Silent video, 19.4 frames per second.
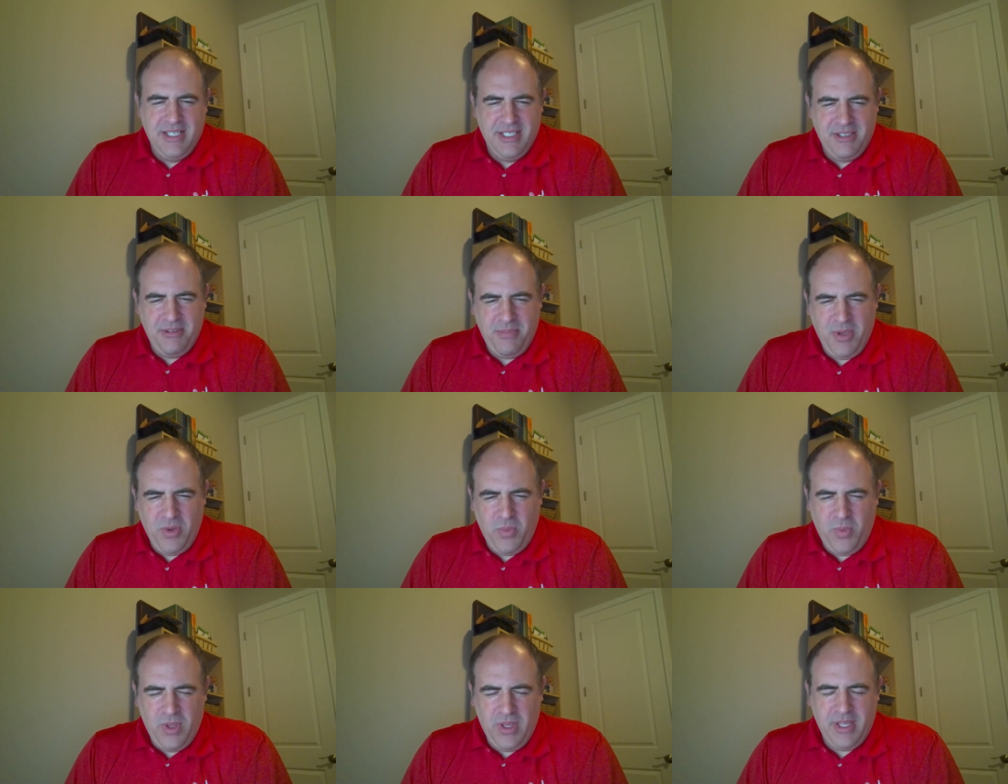to
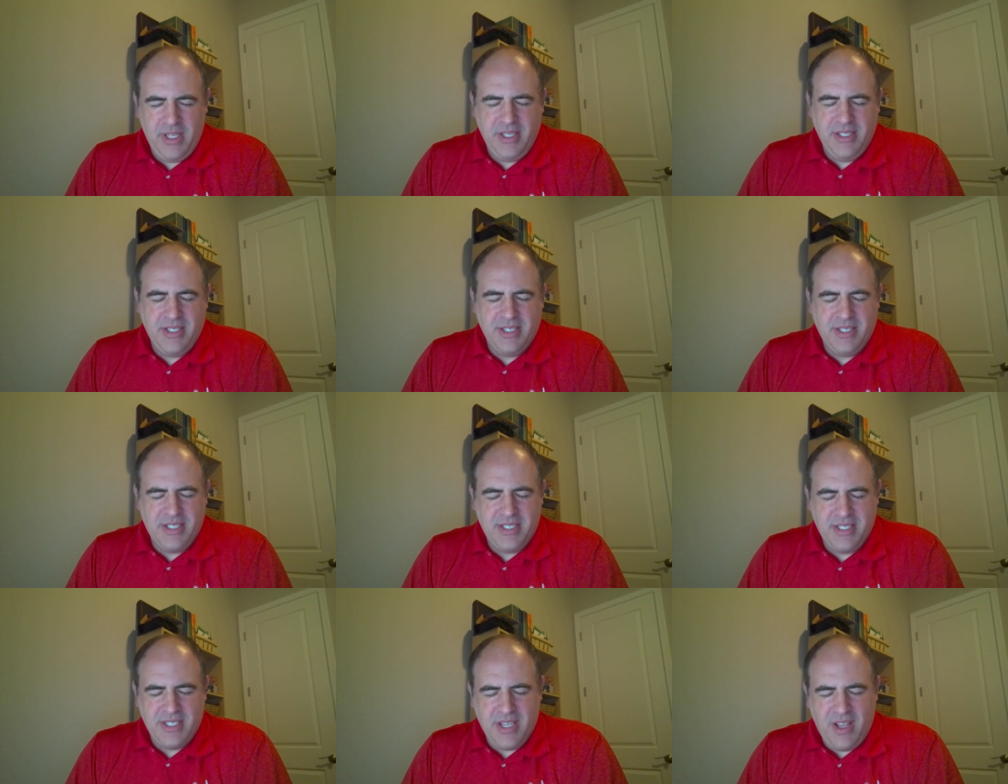be willing to
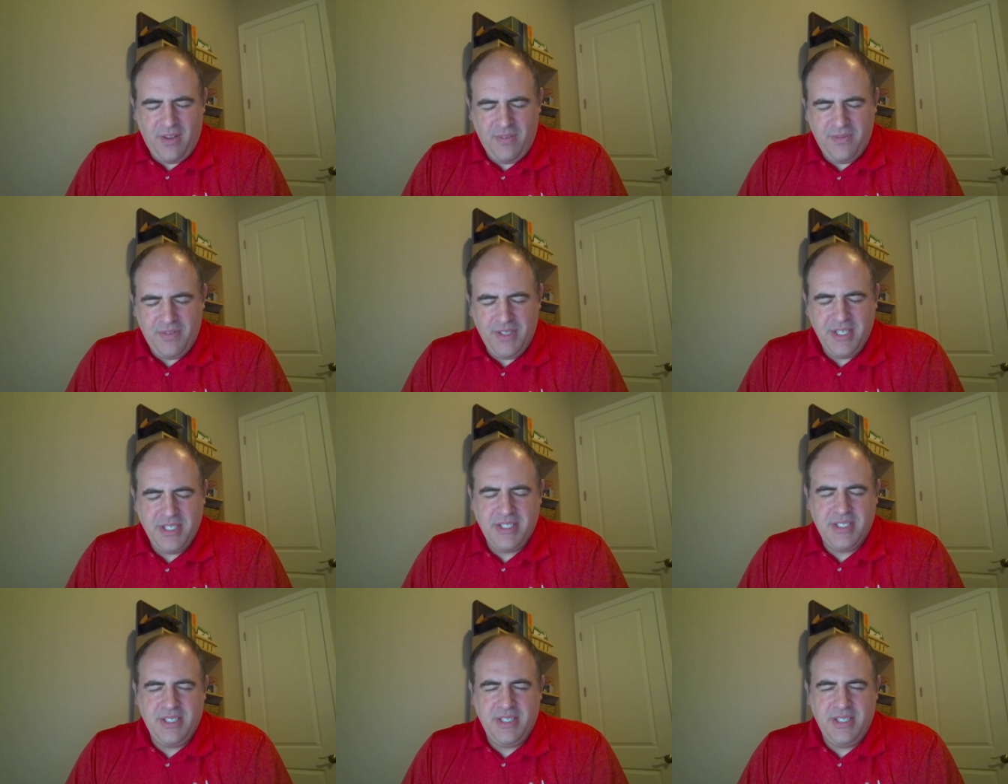
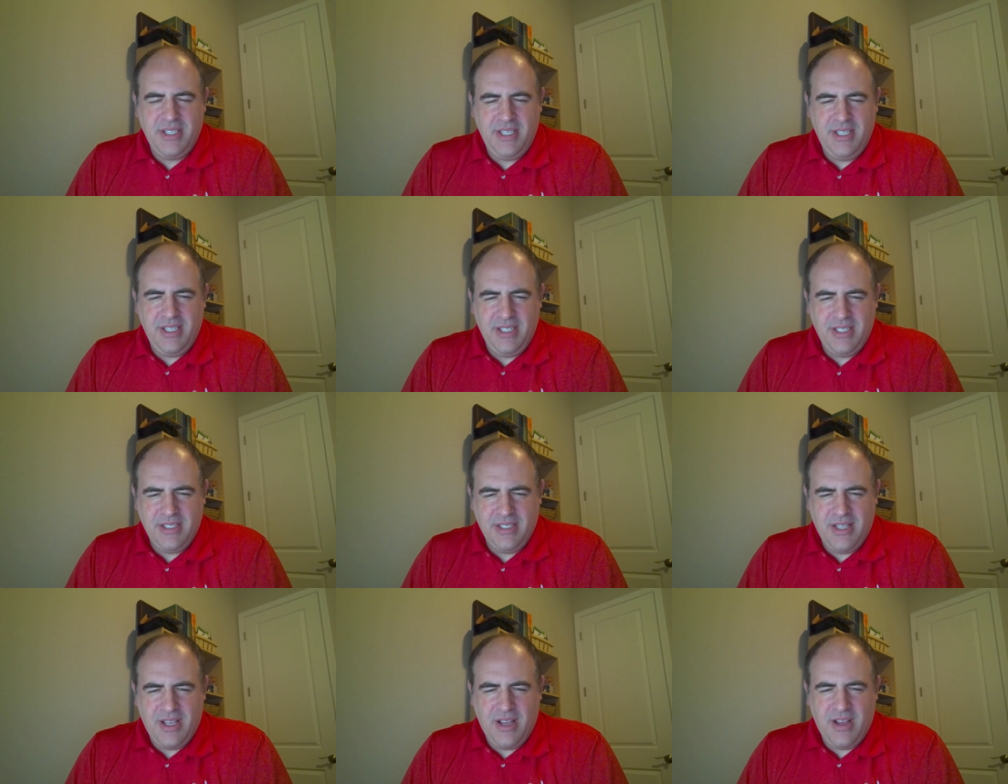selflessly
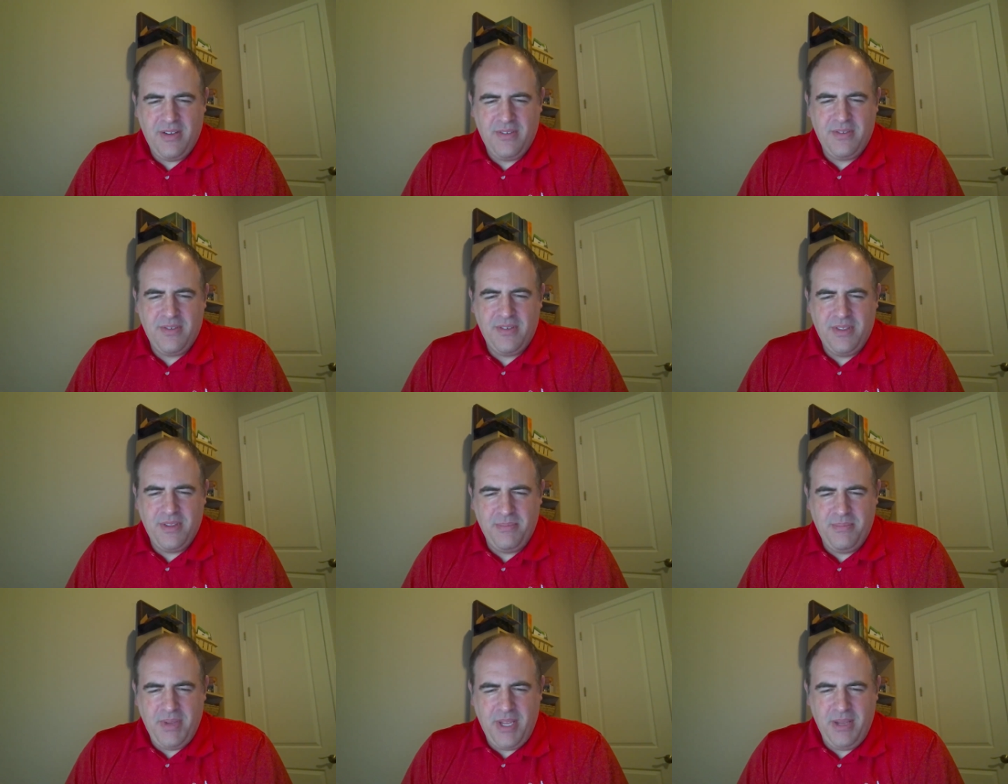love
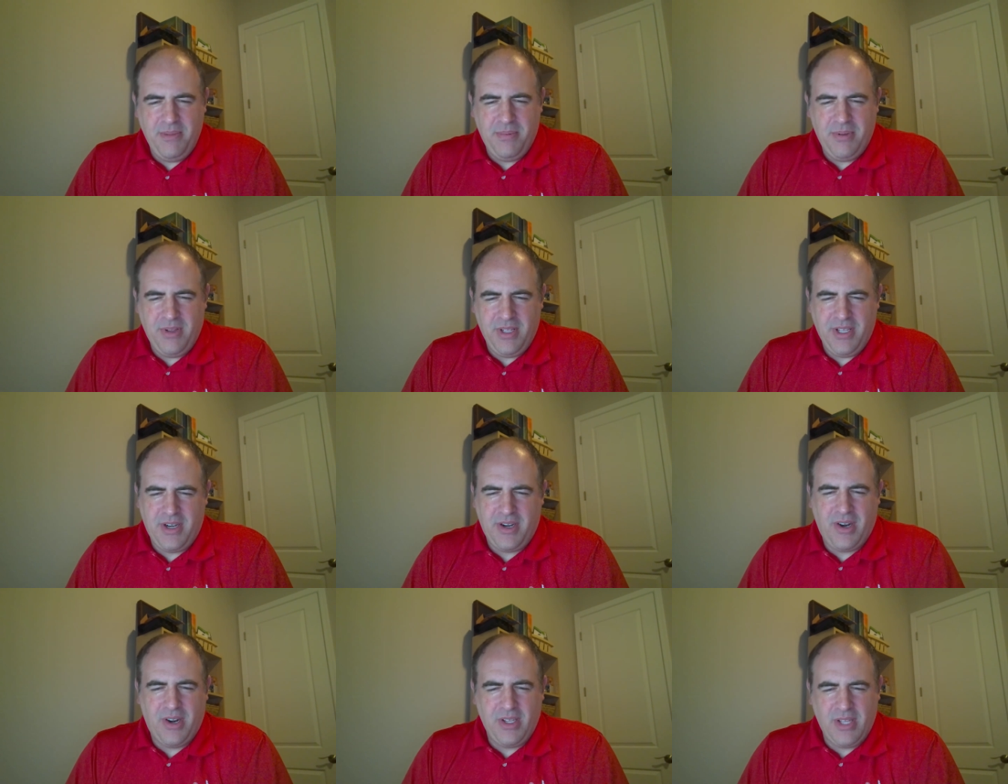the people
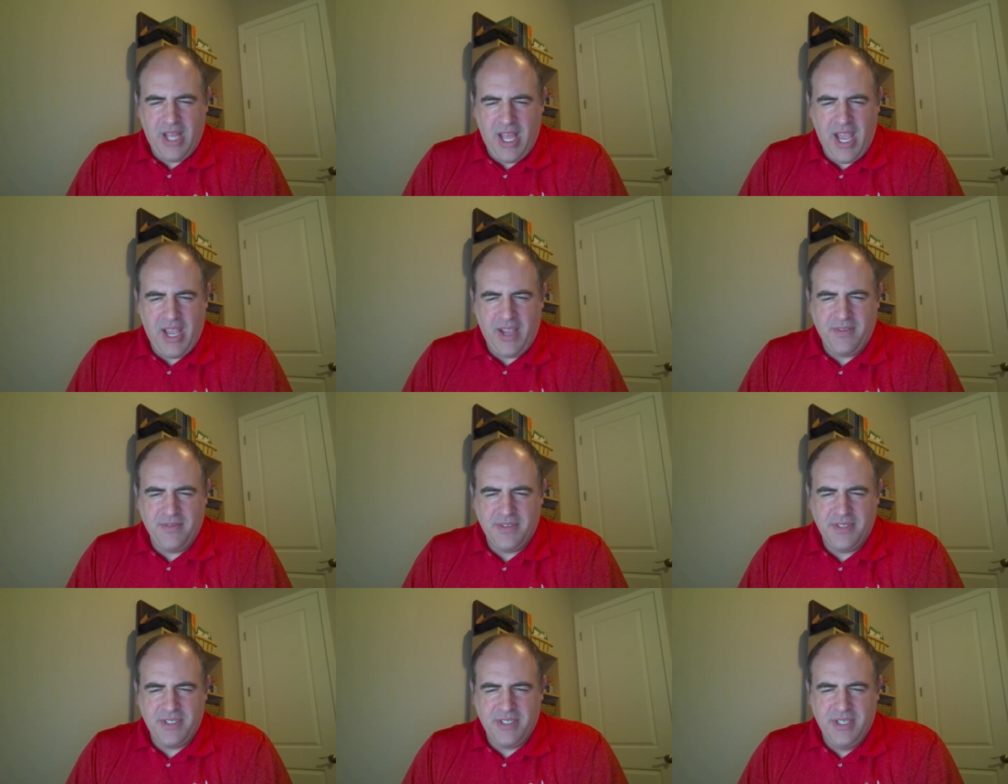in our
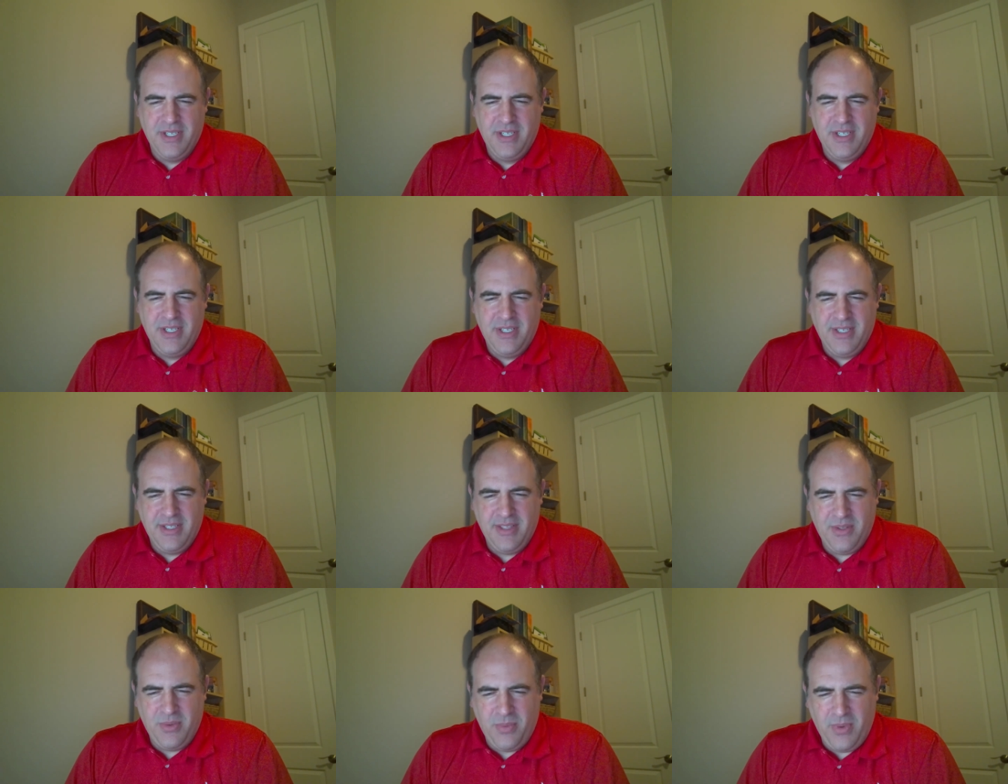lives
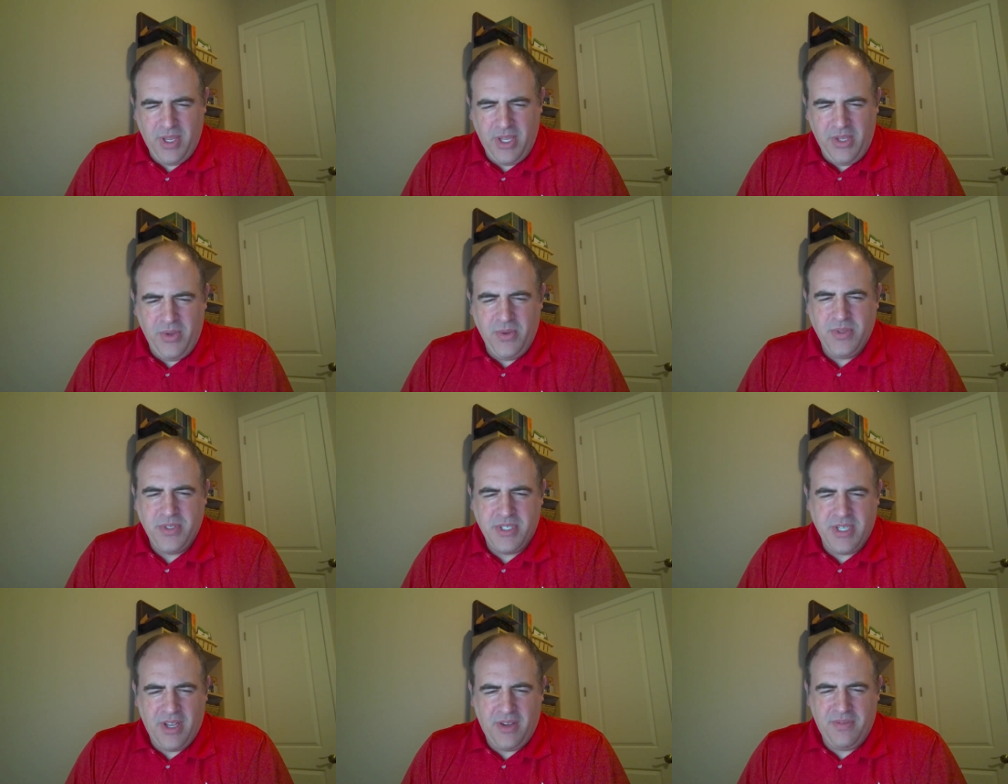the way you
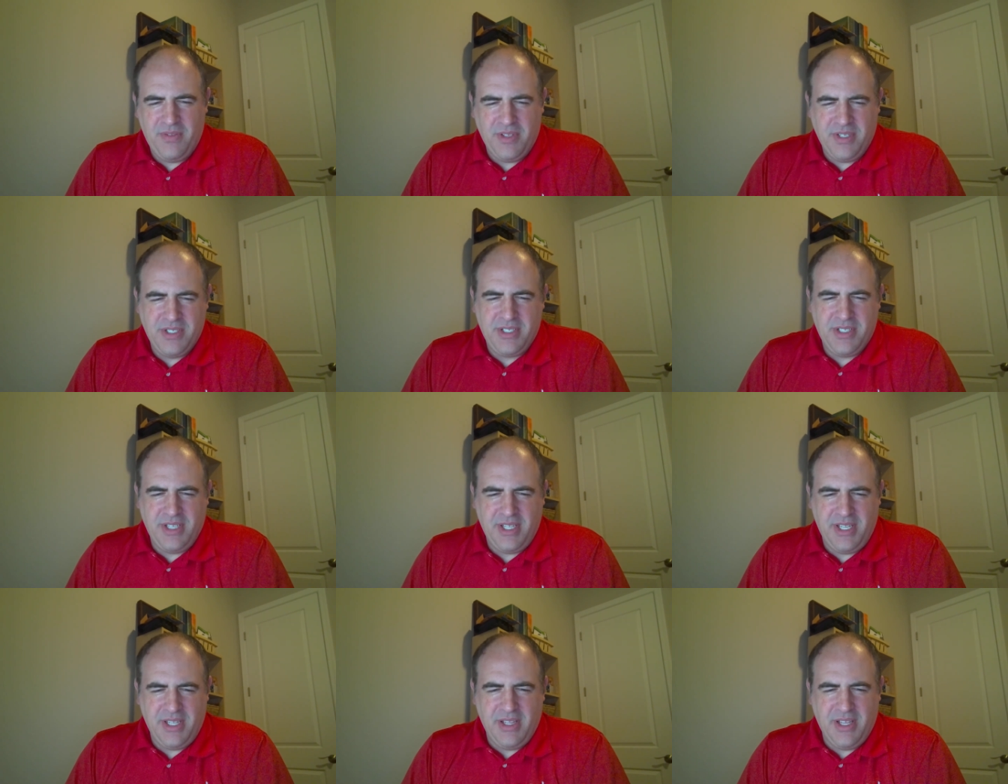
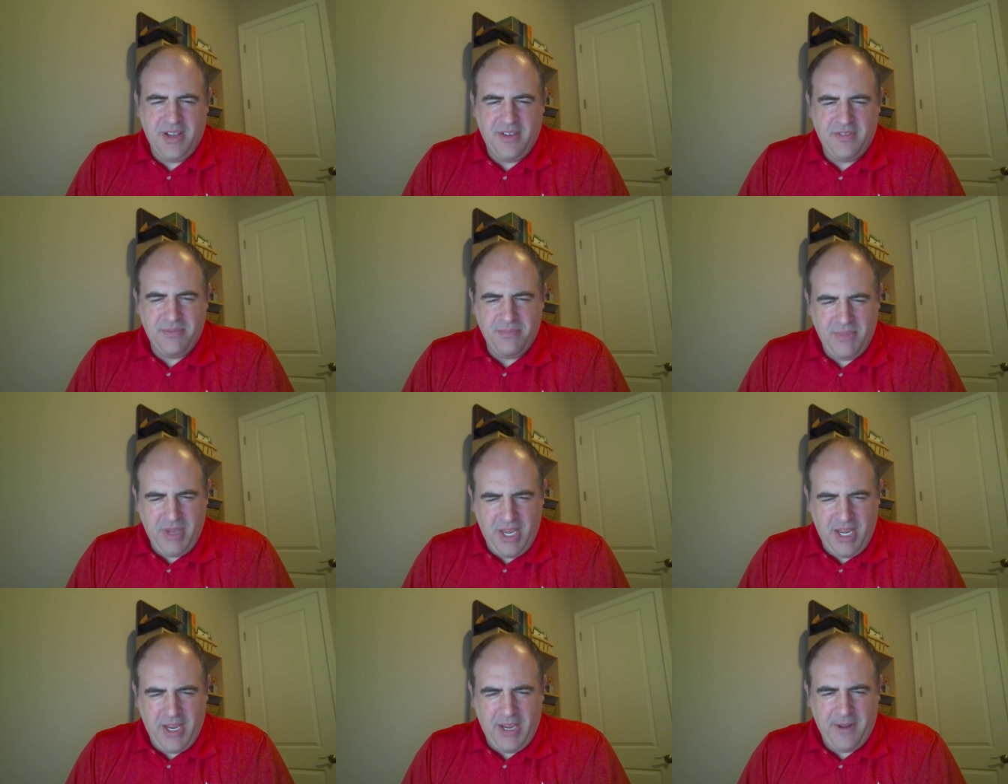selflessly loved
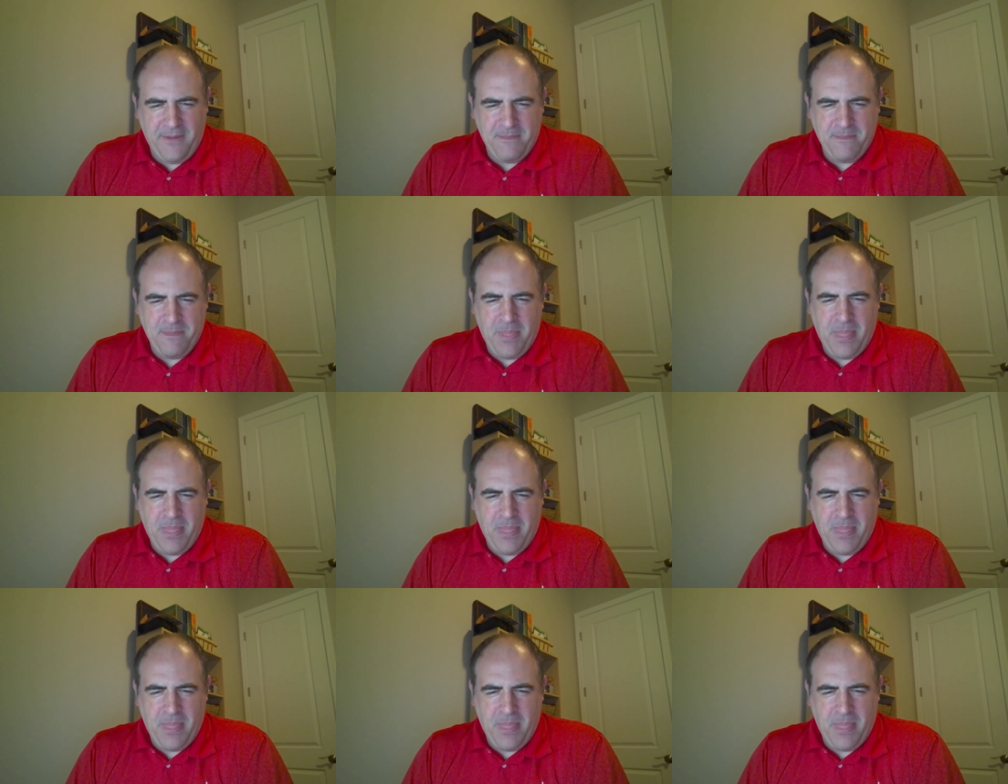me